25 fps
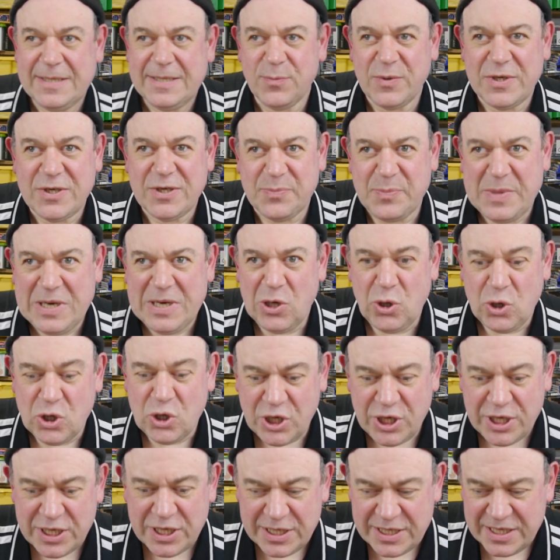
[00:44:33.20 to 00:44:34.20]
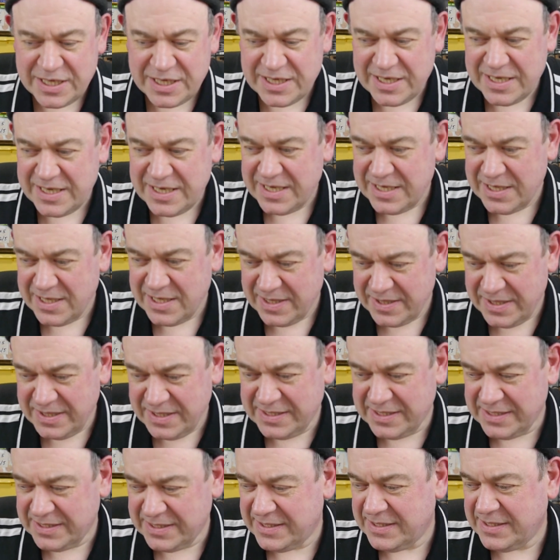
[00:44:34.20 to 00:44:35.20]
Wish me luck.
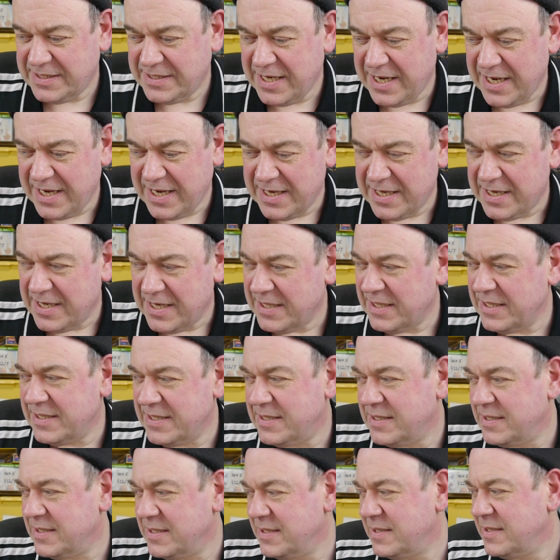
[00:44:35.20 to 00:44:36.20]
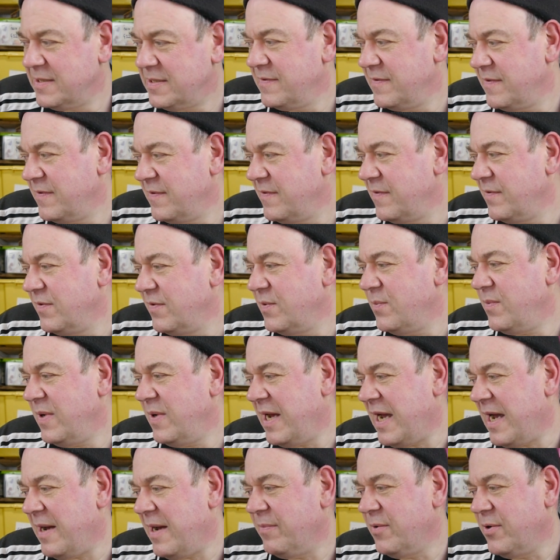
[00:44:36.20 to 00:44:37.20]
This is uh, at least the
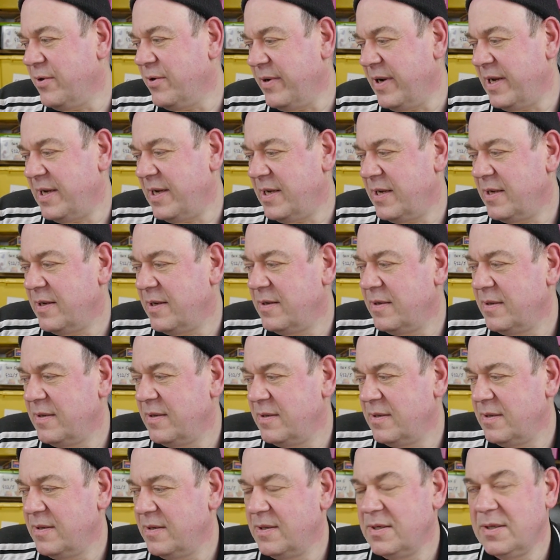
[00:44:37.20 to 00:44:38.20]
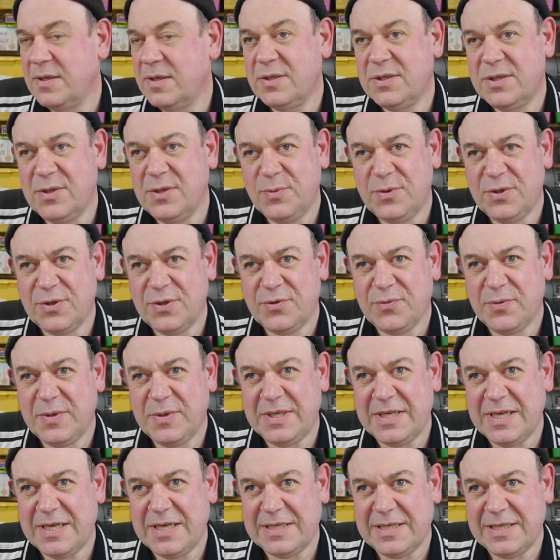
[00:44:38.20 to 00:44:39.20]
way I'm going, two to
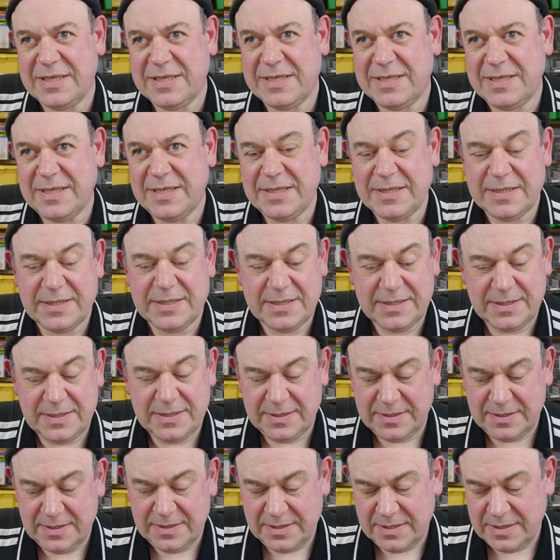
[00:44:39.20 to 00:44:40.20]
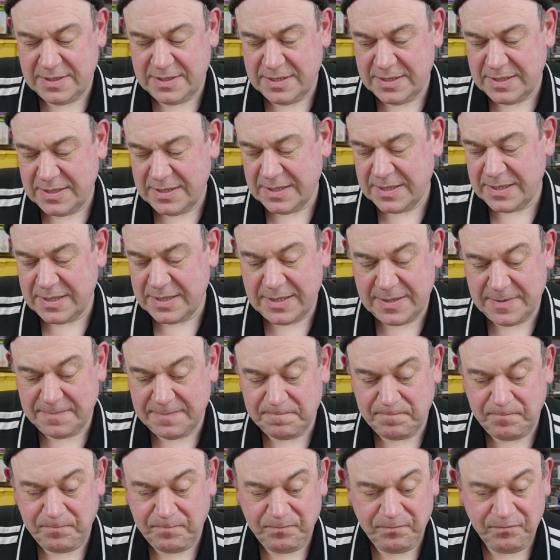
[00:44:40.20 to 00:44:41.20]
three days listings,
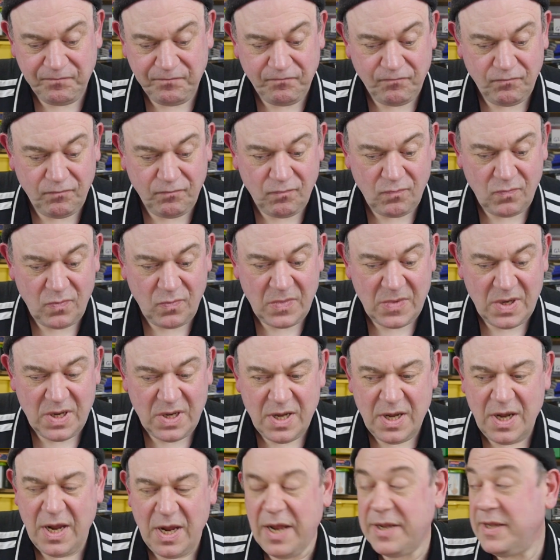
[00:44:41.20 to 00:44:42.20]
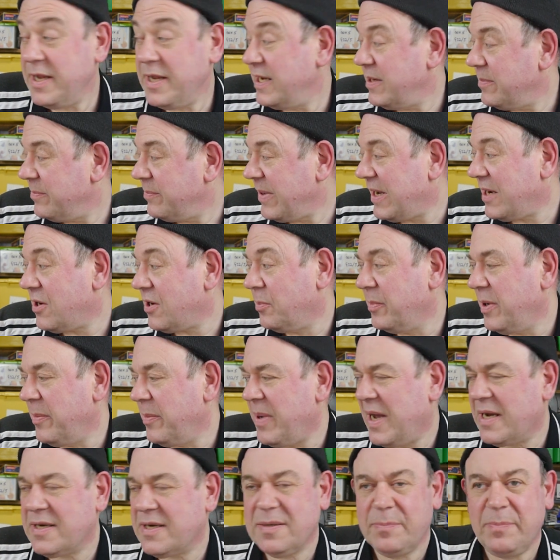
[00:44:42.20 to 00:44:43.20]
um, and then I'm back on my
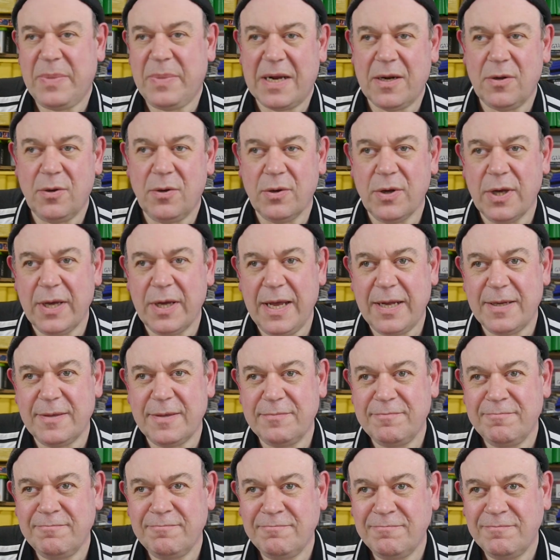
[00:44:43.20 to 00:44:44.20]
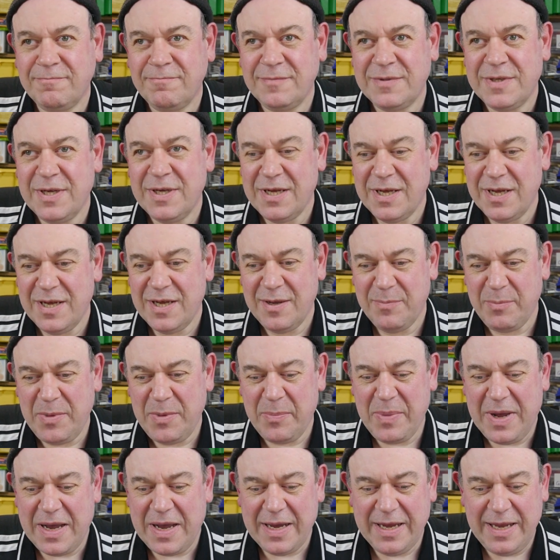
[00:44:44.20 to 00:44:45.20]
back backlog again.
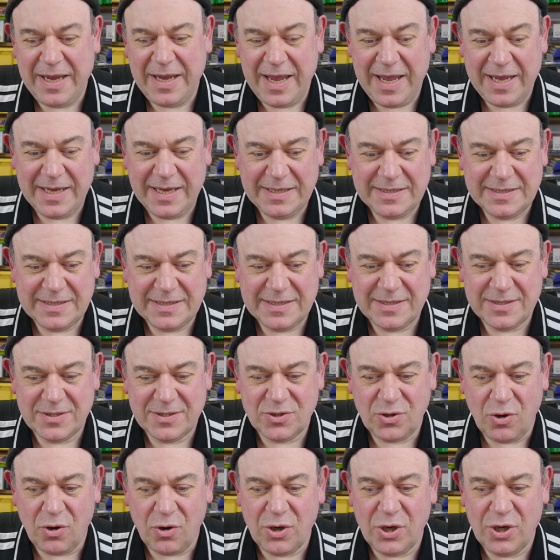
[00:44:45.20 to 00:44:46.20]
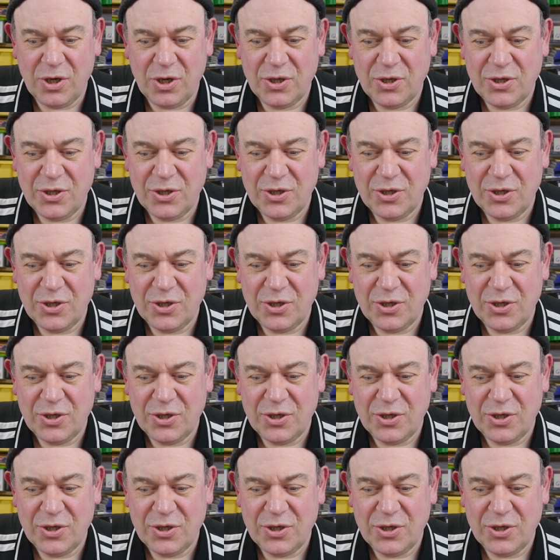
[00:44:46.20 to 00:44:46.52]
Me back here. Yeah. Stock,